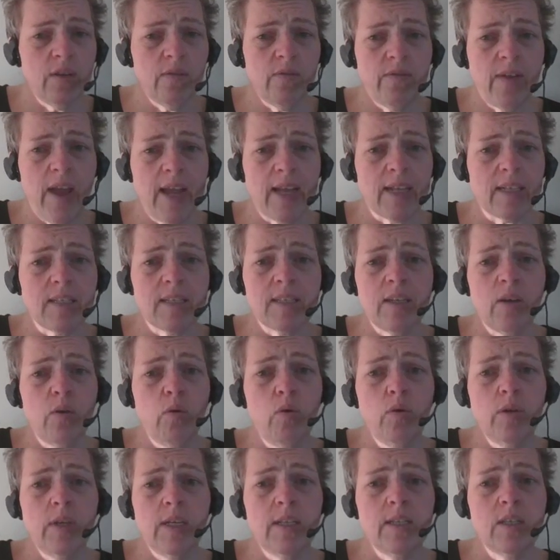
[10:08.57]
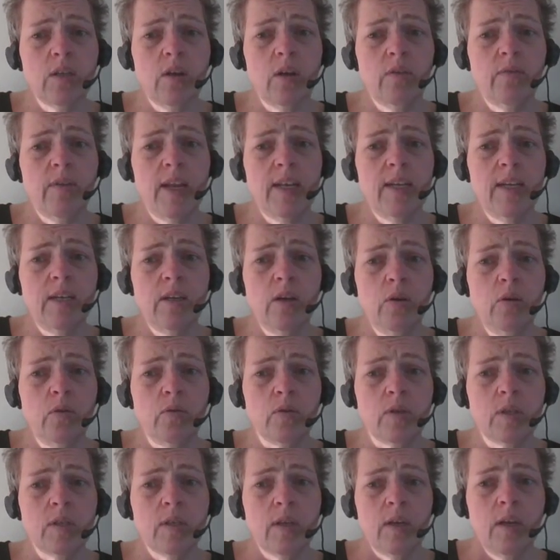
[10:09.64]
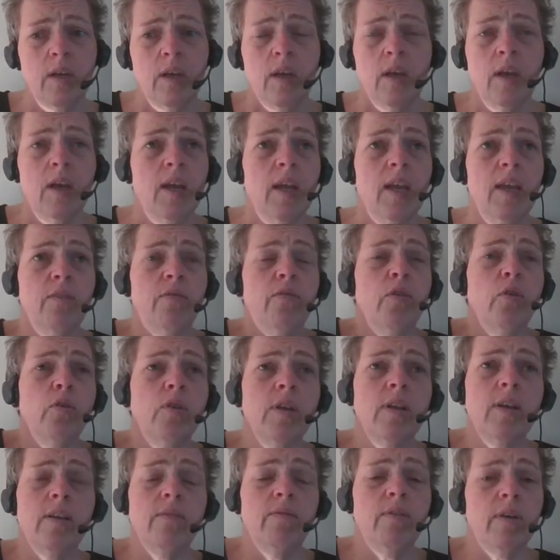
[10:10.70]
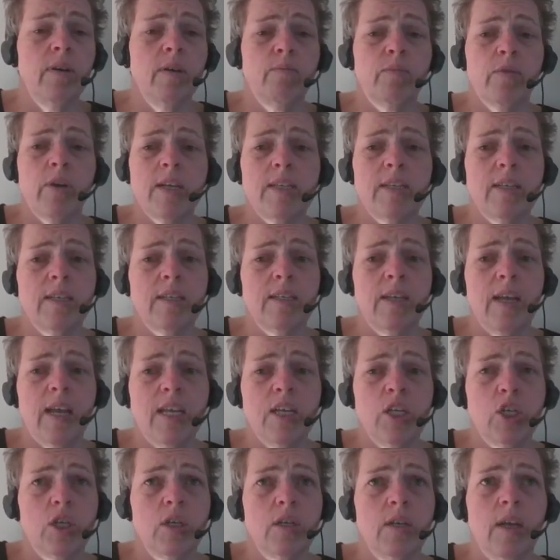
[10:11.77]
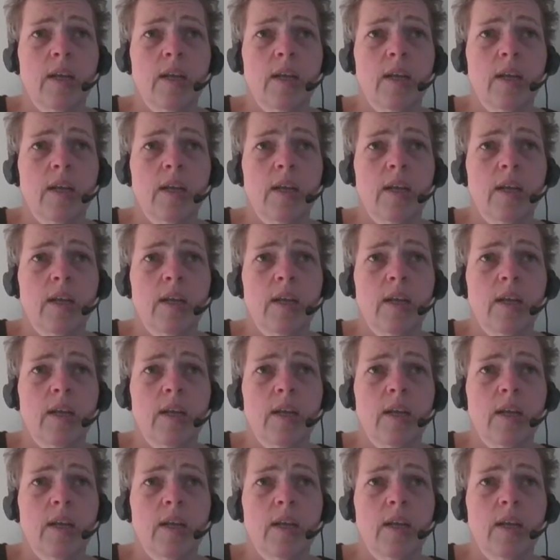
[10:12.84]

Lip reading: facts the audience already knows. If you deliver a presentation and